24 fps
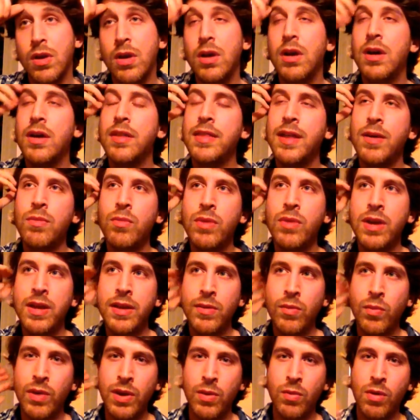And then
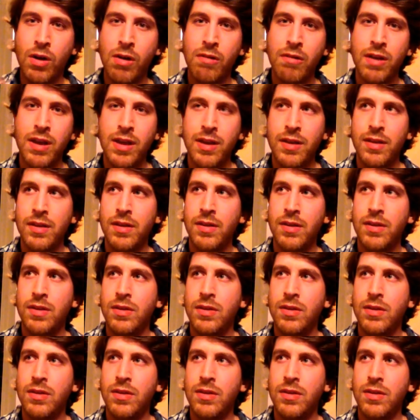we worry,